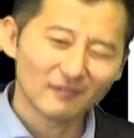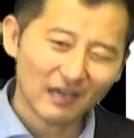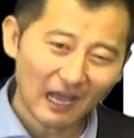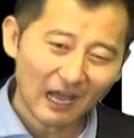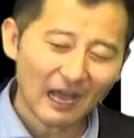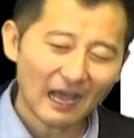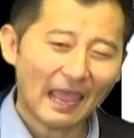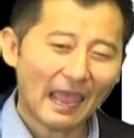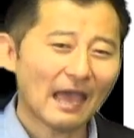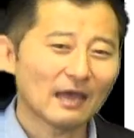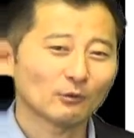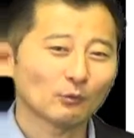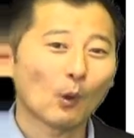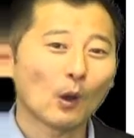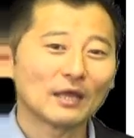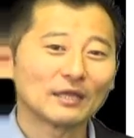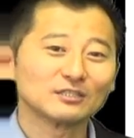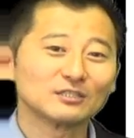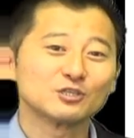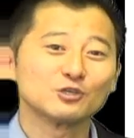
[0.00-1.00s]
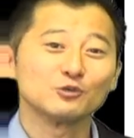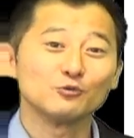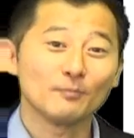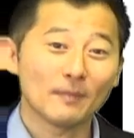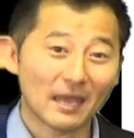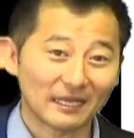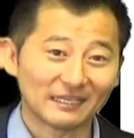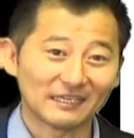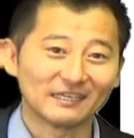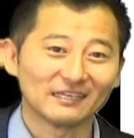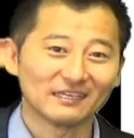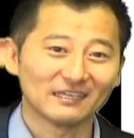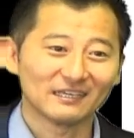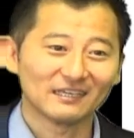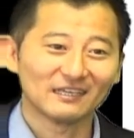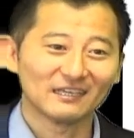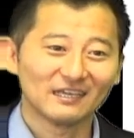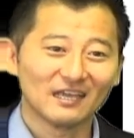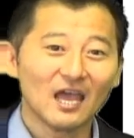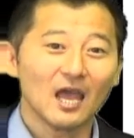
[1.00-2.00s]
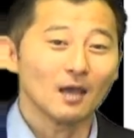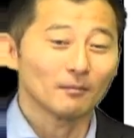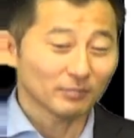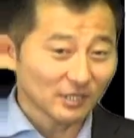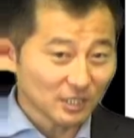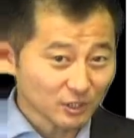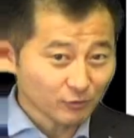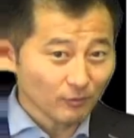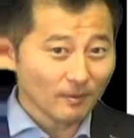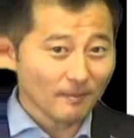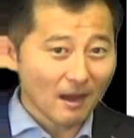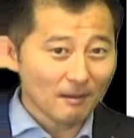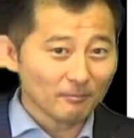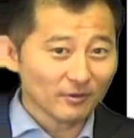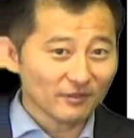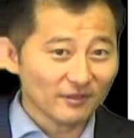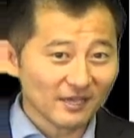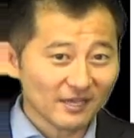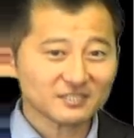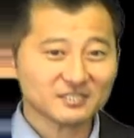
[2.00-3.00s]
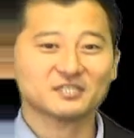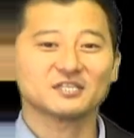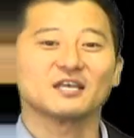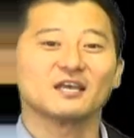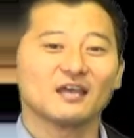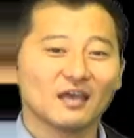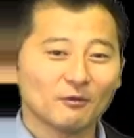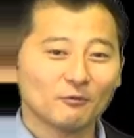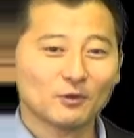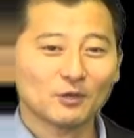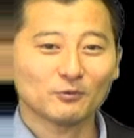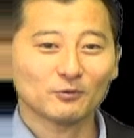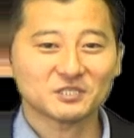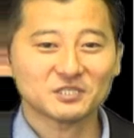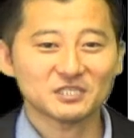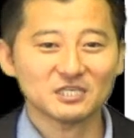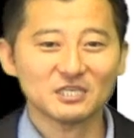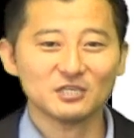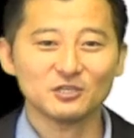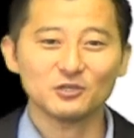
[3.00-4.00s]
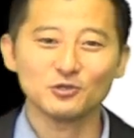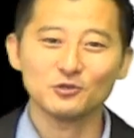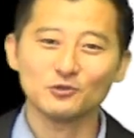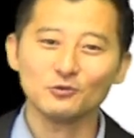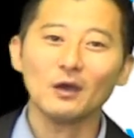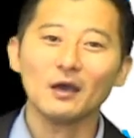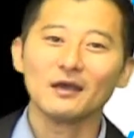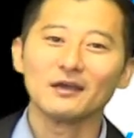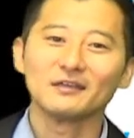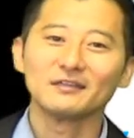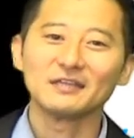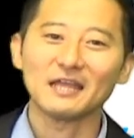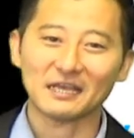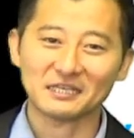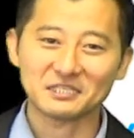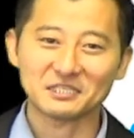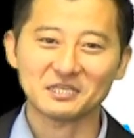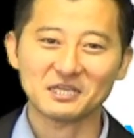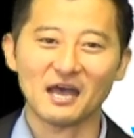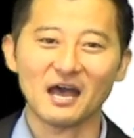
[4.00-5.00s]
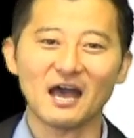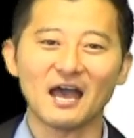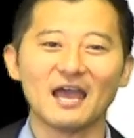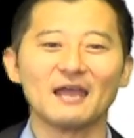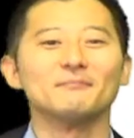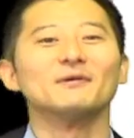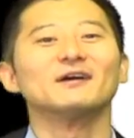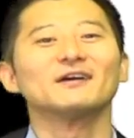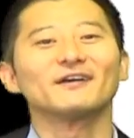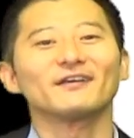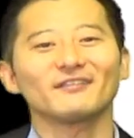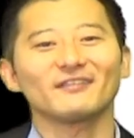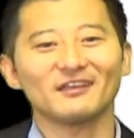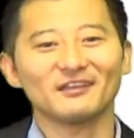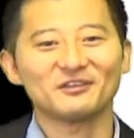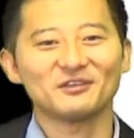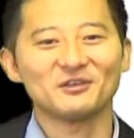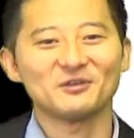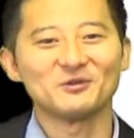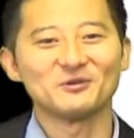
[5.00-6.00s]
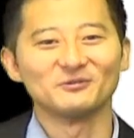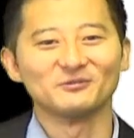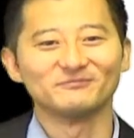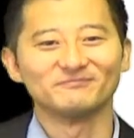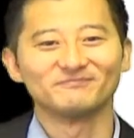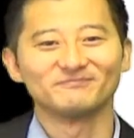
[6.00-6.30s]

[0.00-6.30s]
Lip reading: I had one too many. Please remember this, and we will see you next time. Thank you.